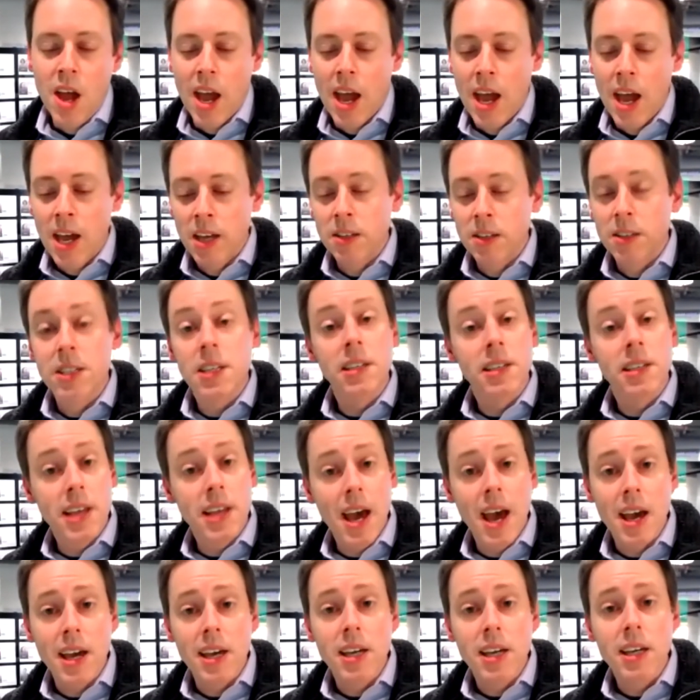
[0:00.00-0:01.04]
And
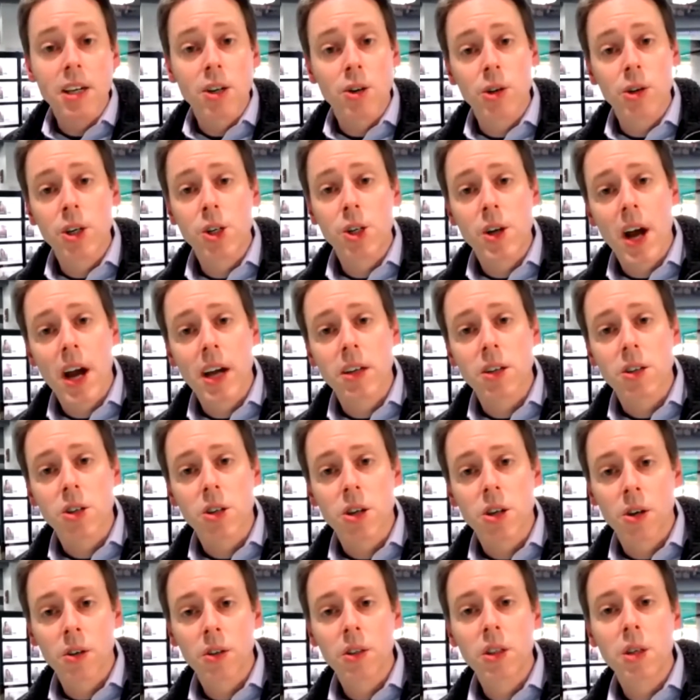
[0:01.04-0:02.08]
today, Crititrack is
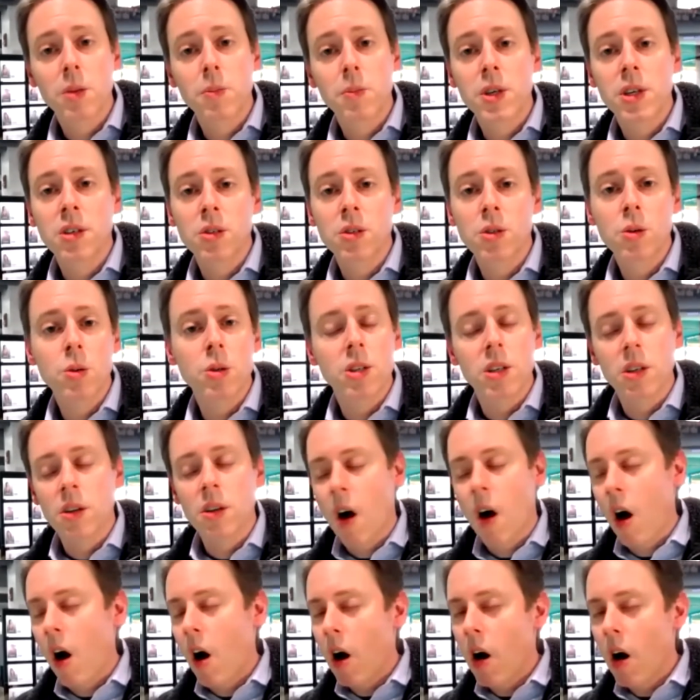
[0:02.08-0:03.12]
currently being used in
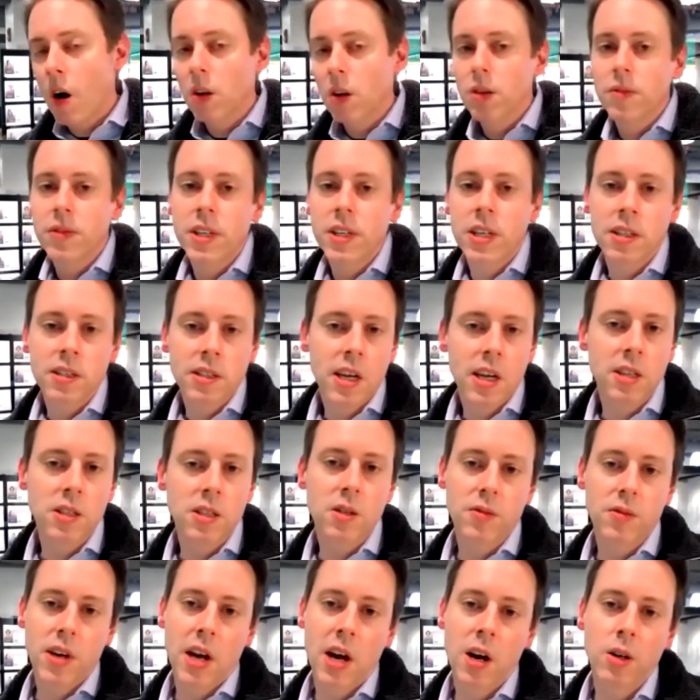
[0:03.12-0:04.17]
all of the
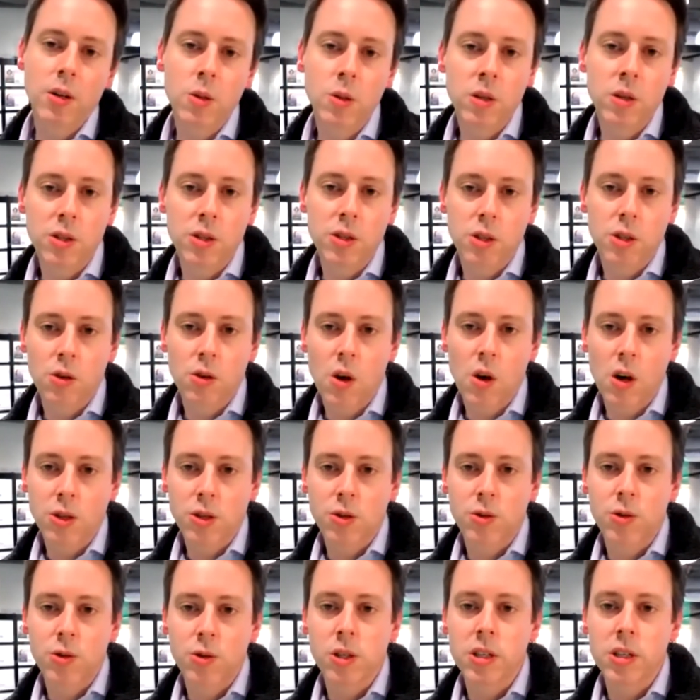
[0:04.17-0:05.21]
intensive care units across
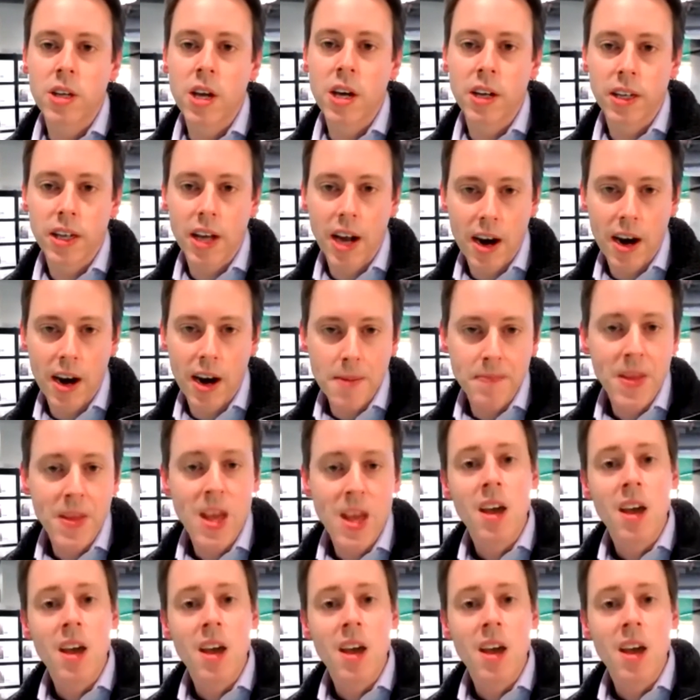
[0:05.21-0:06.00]
Christiana Care